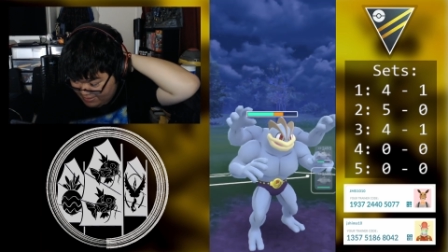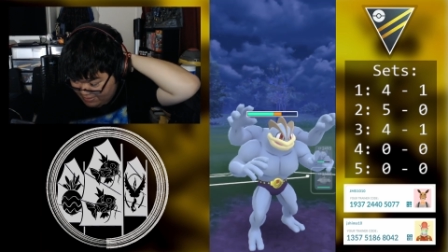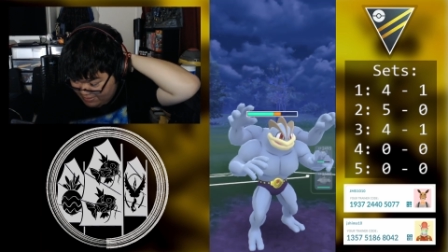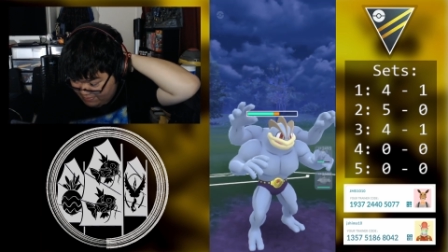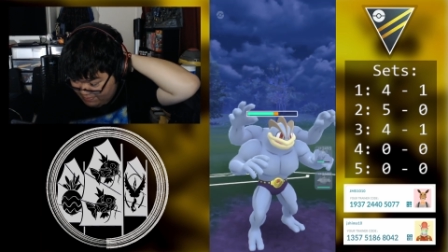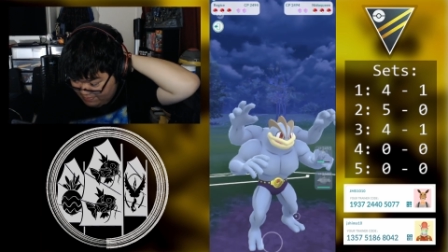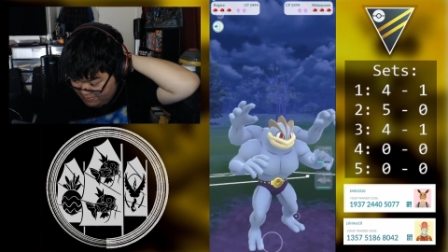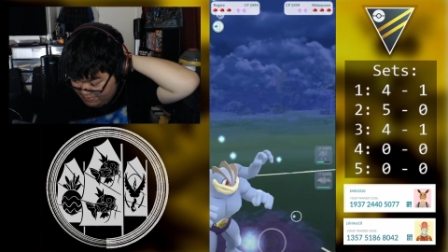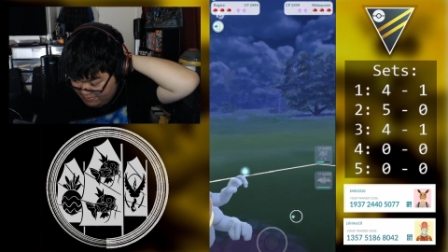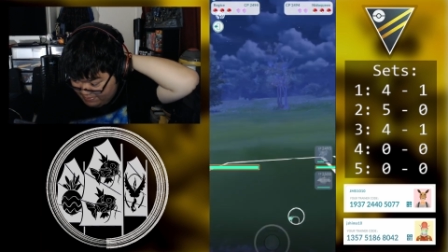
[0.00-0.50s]

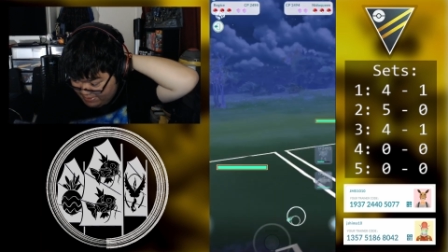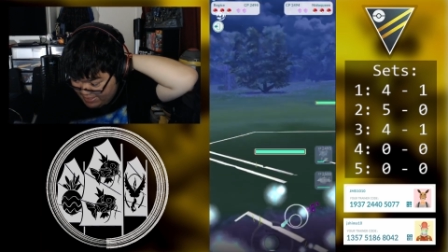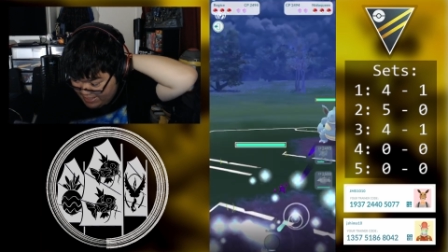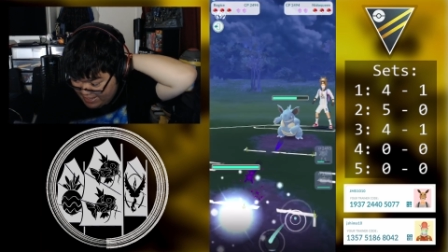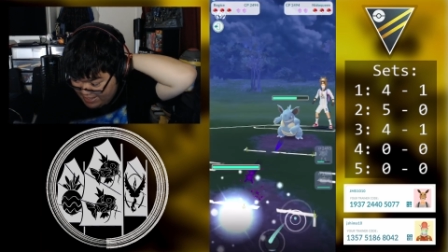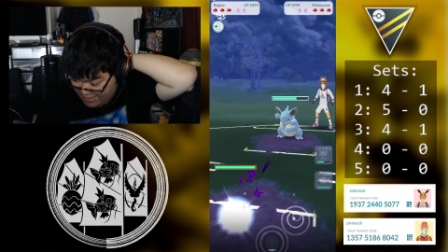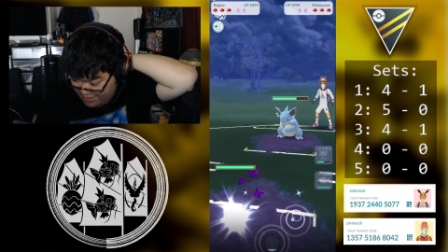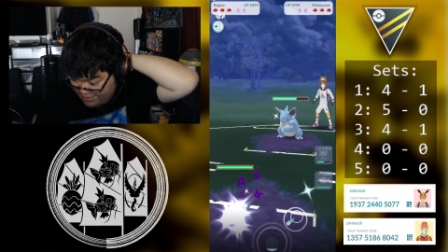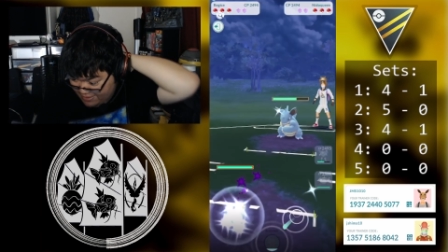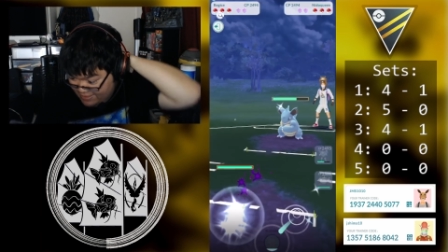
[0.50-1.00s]
where we're
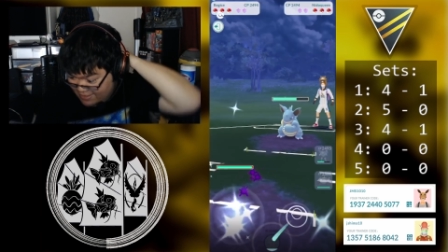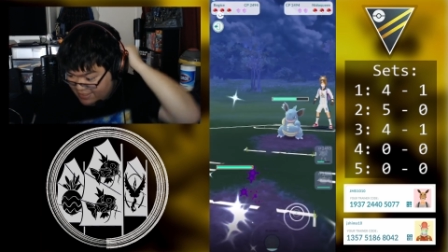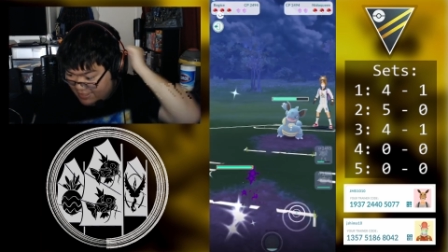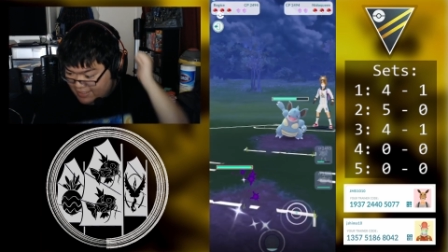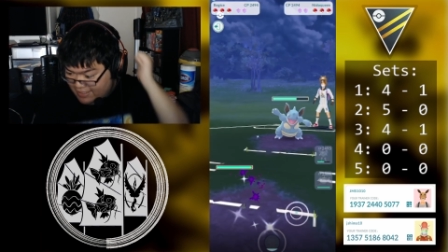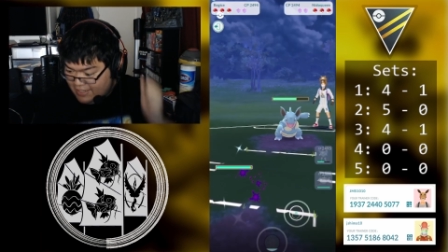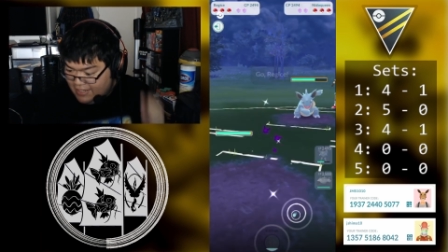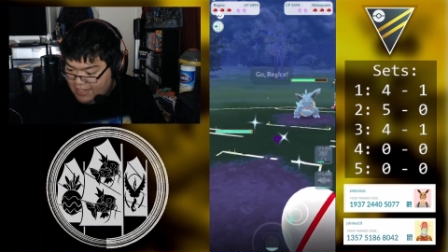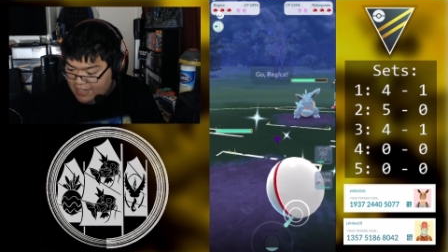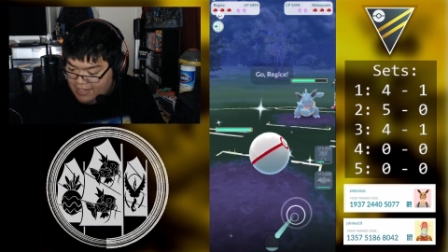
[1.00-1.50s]
at.
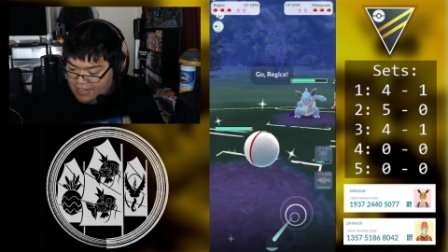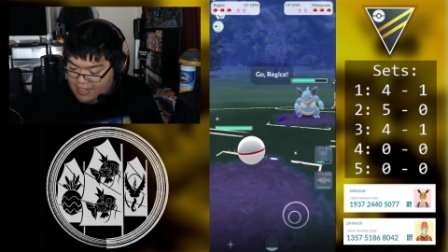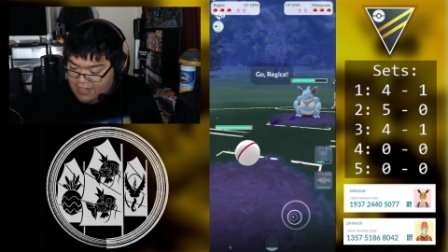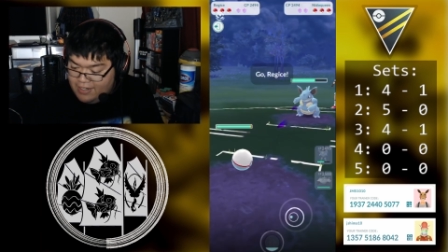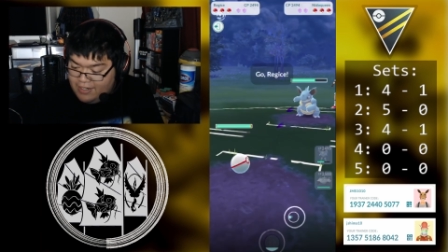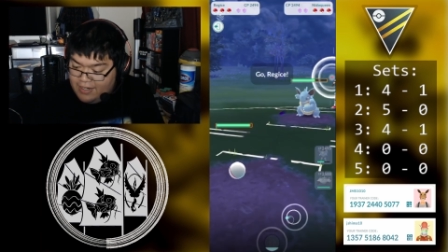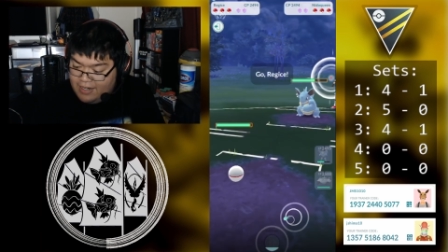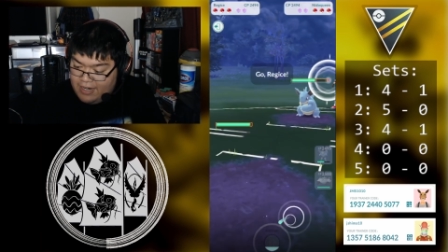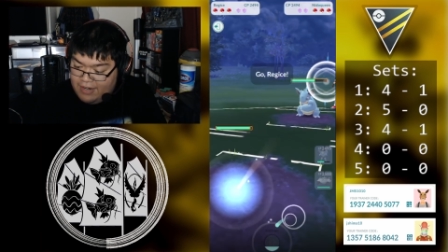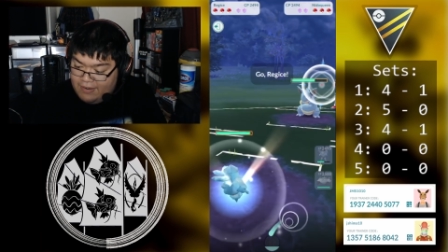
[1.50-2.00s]

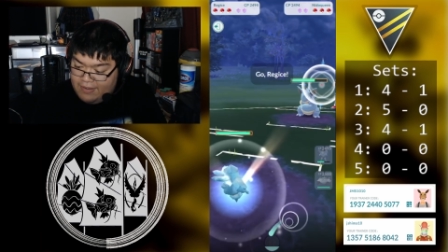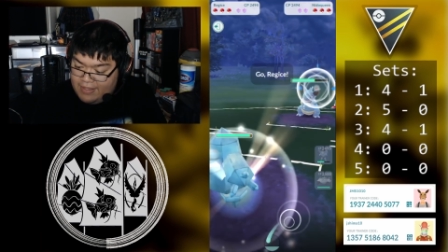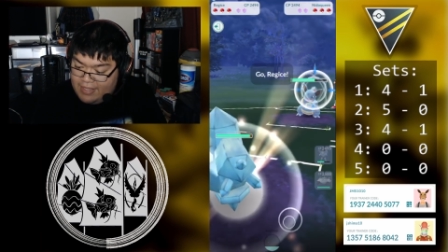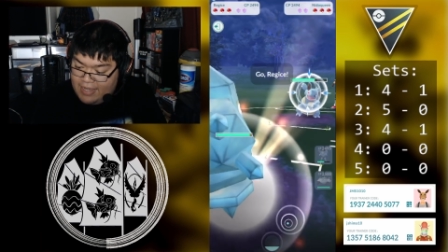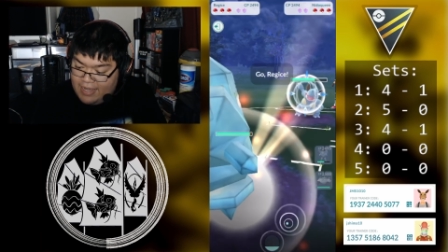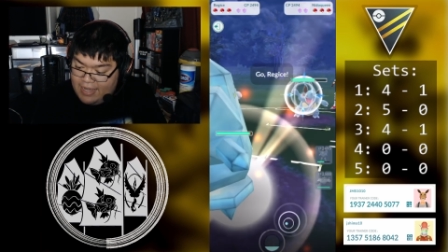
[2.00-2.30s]
that